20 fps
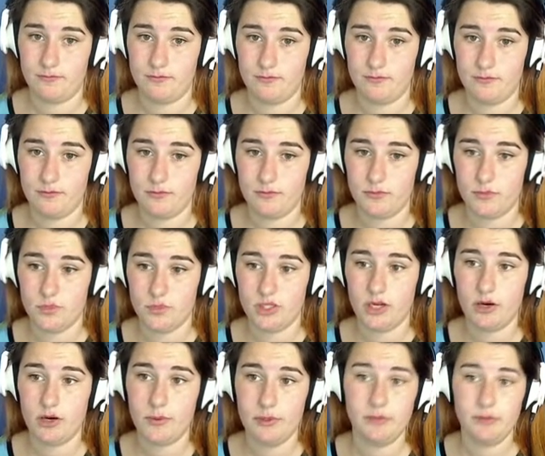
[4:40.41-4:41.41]
There are
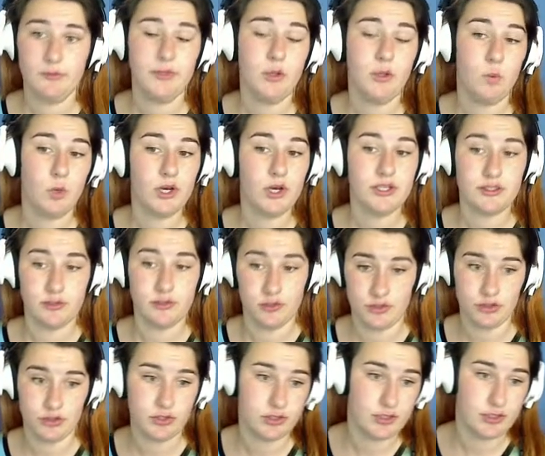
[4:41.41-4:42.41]
probably worse looks you can
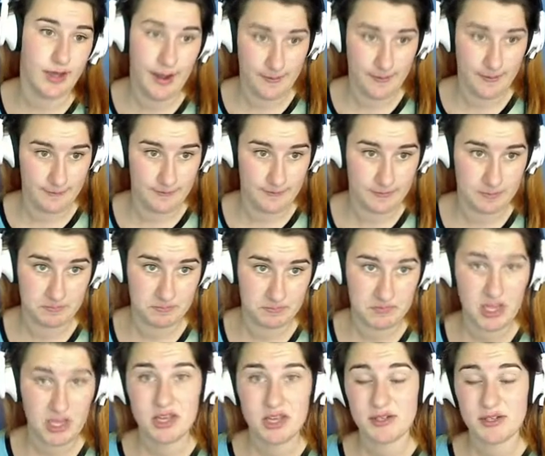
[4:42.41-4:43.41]
have. So
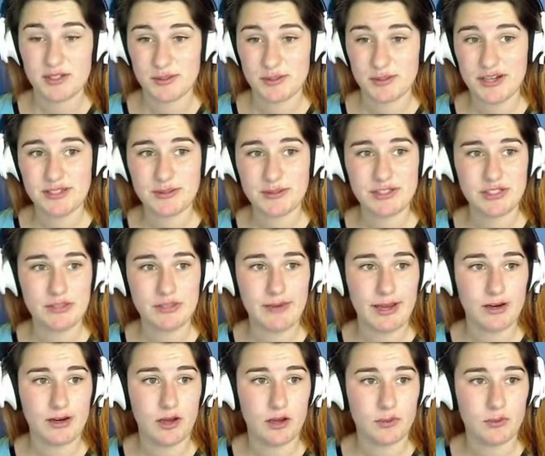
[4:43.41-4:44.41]
we're not doing too bad. Oh, I'm gonna
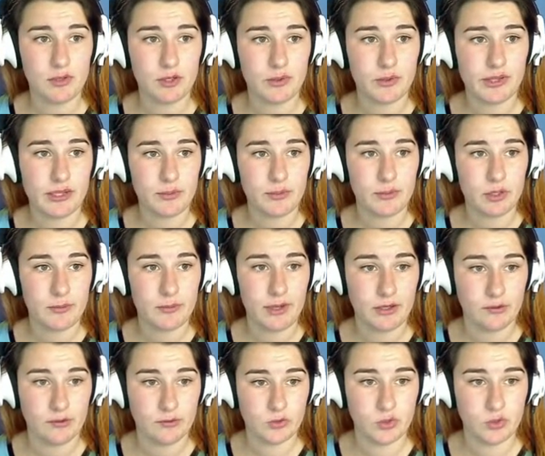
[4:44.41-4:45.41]
quickly put it back on rules,
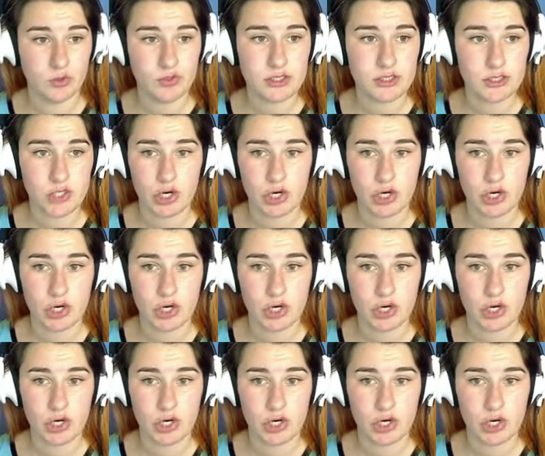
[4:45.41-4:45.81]
sorry.